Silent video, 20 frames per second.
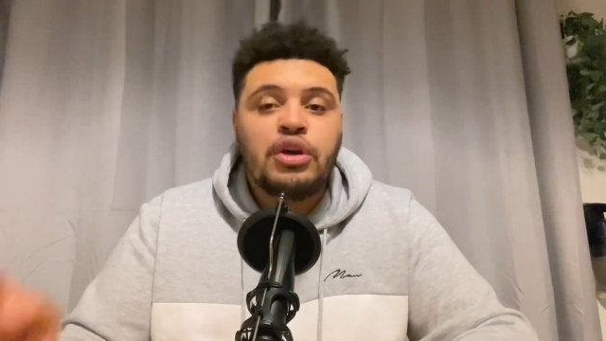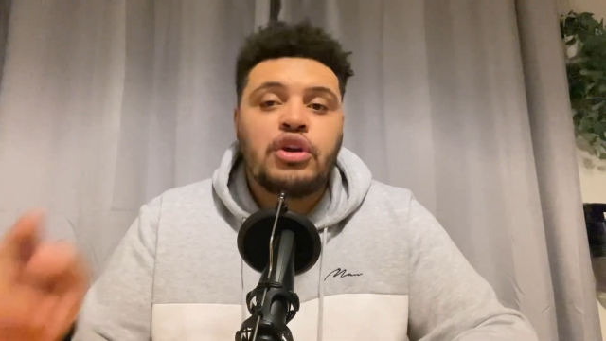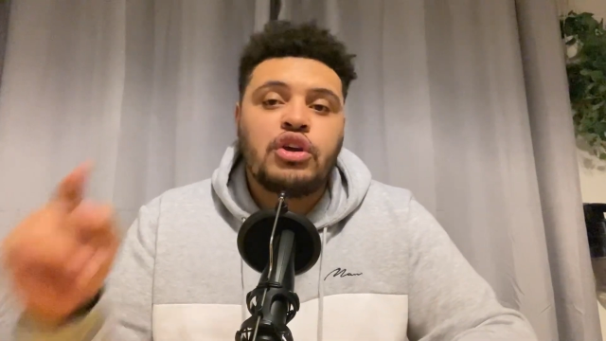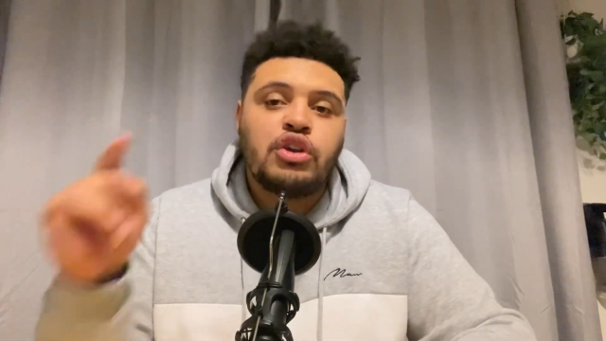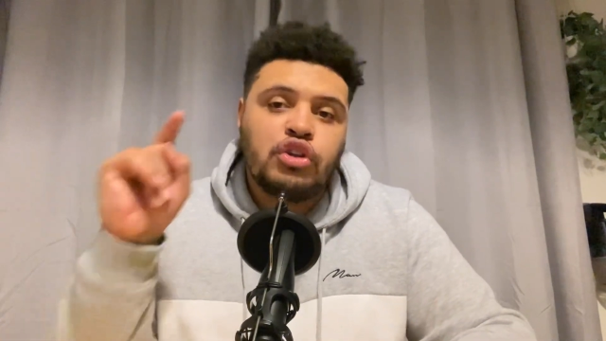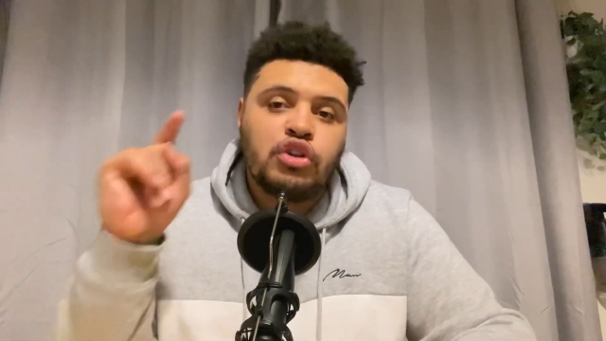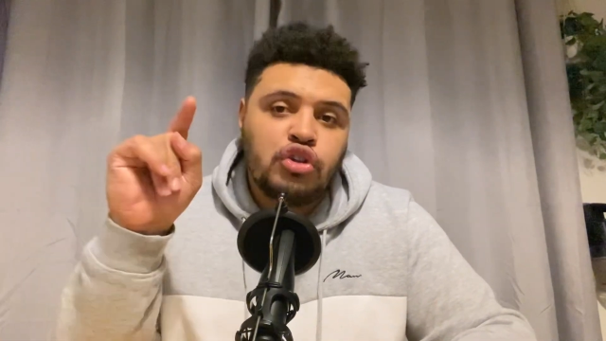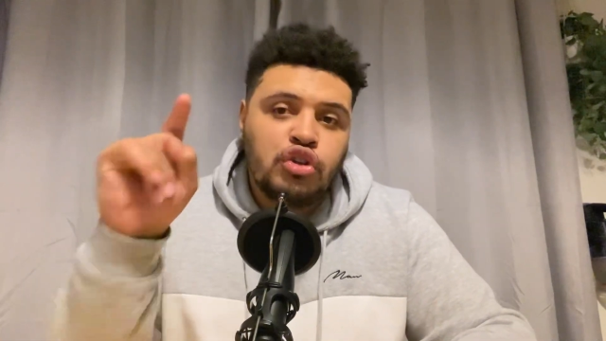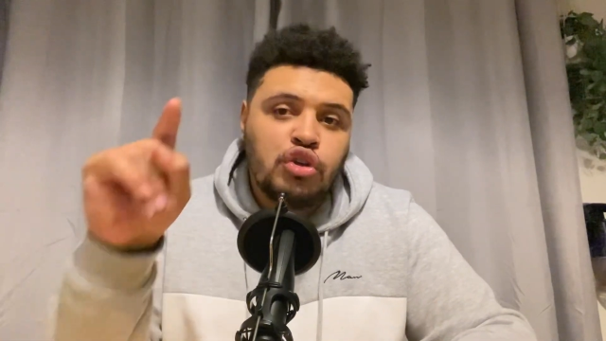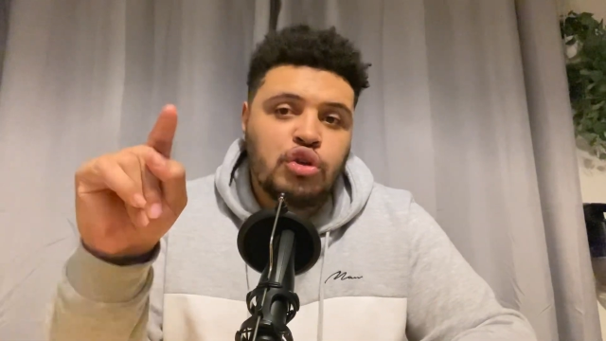
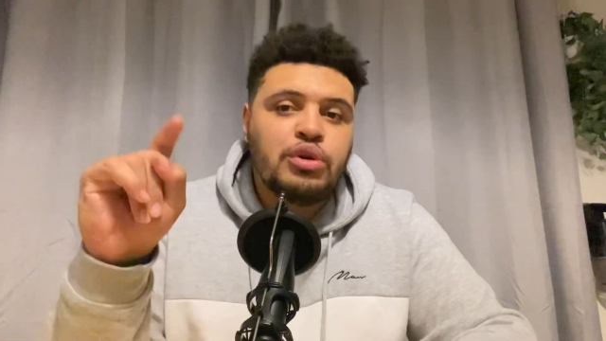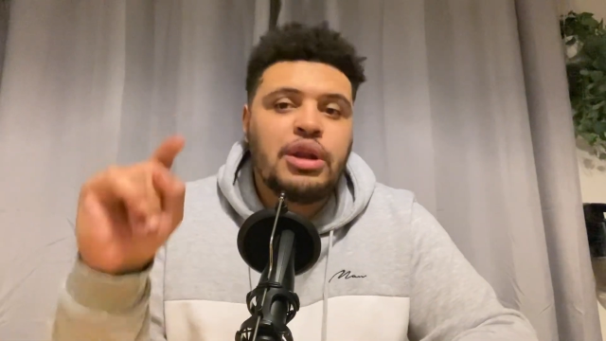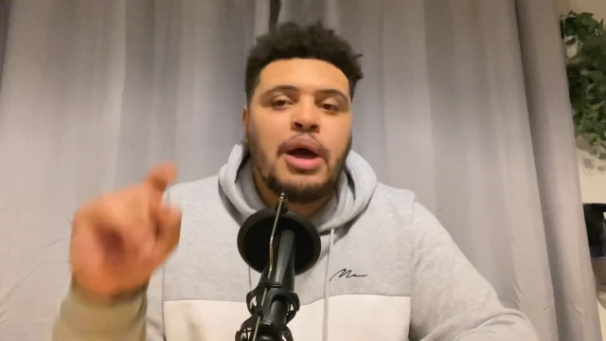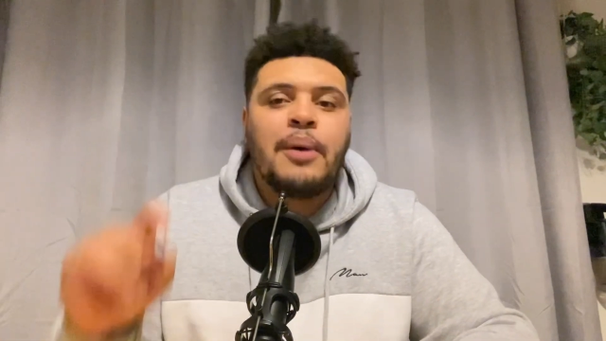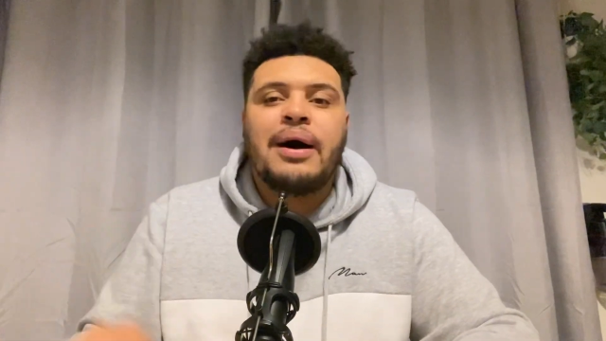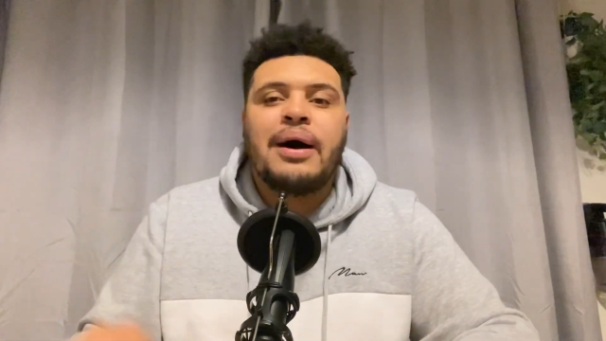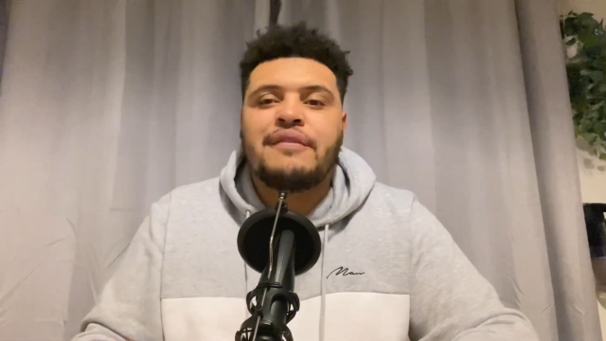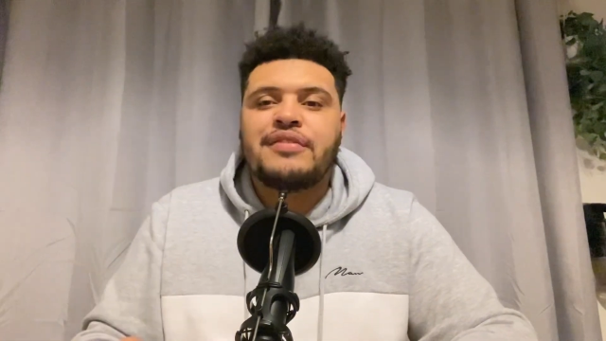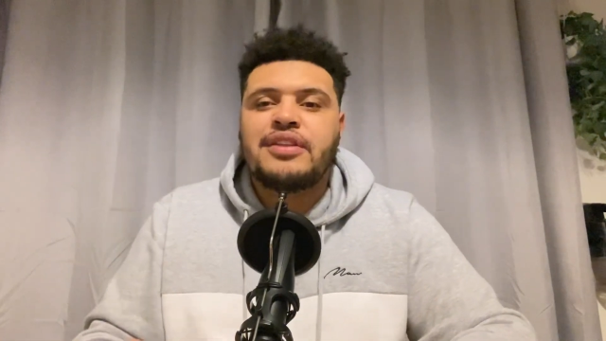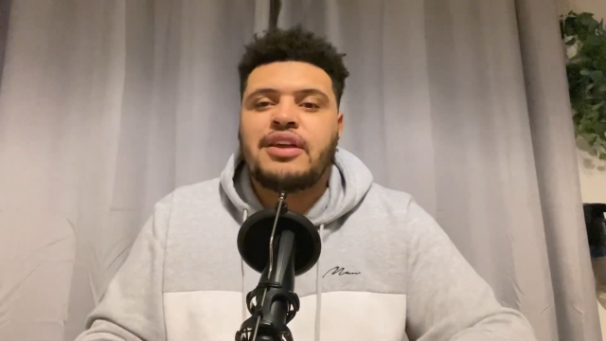You now
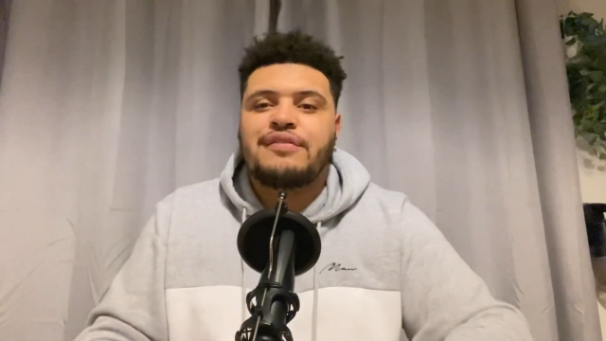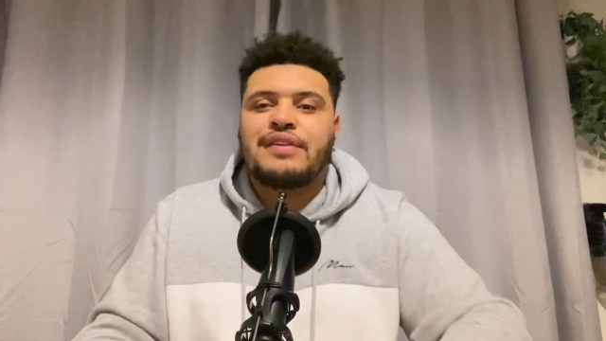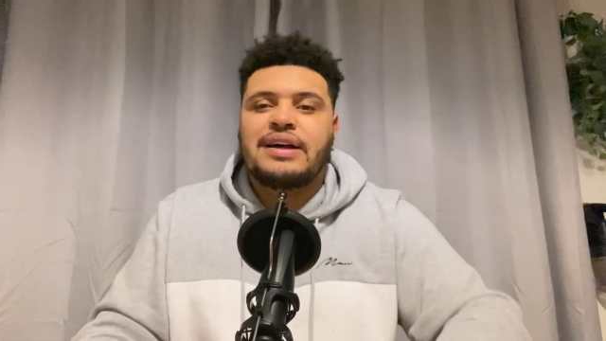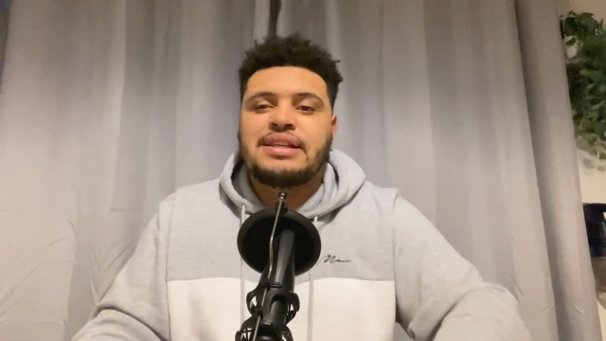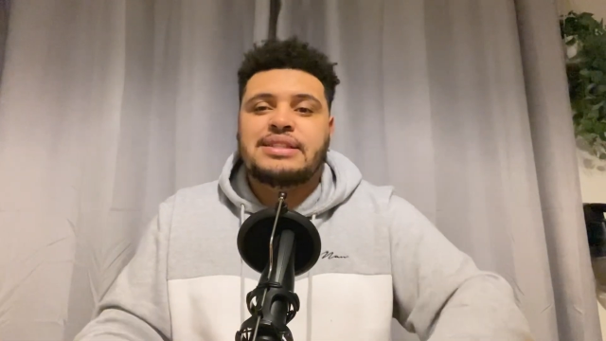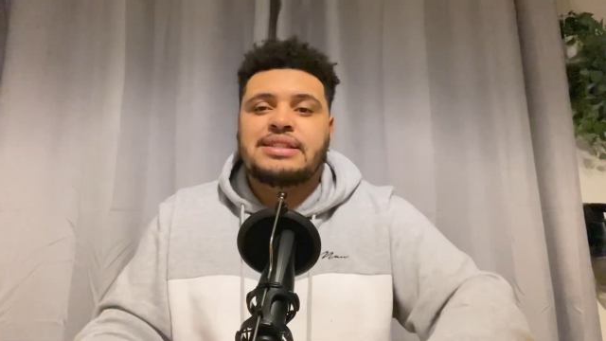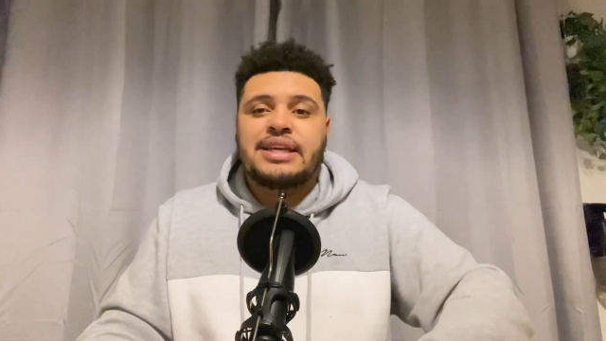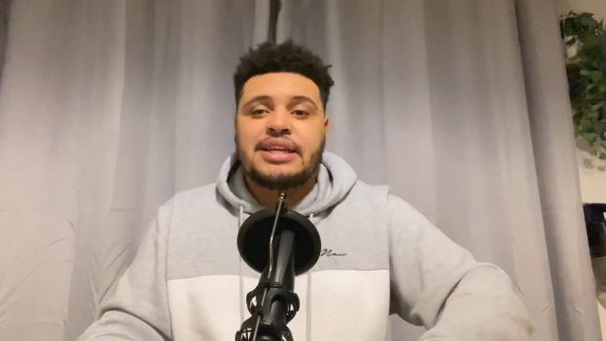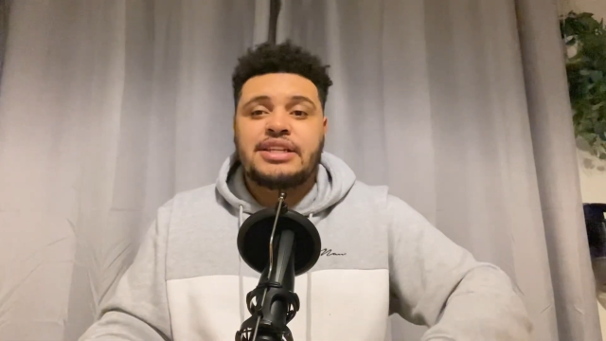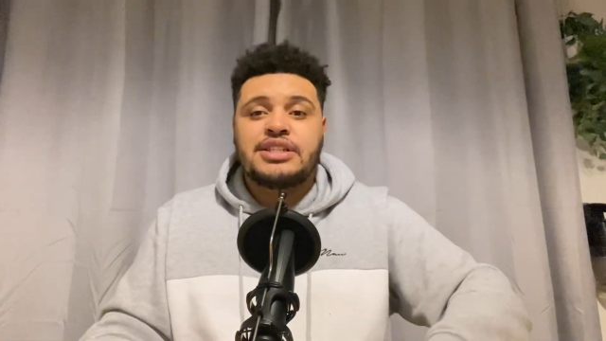have the
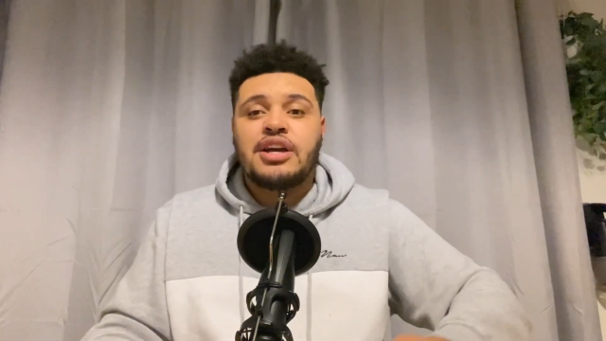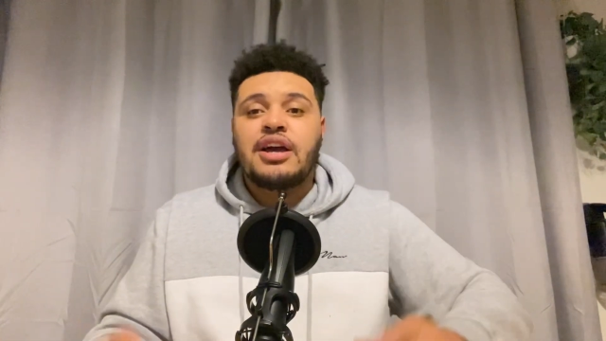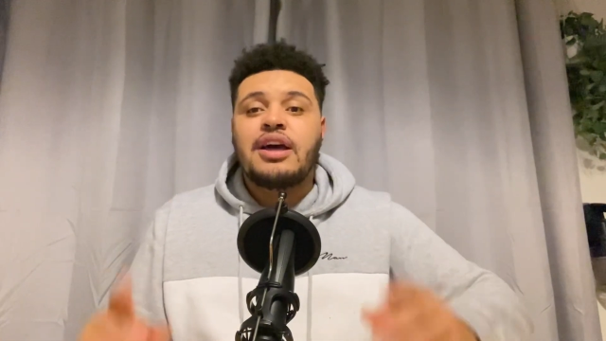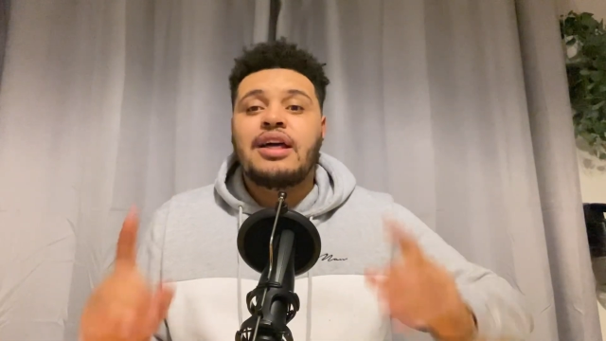advantage.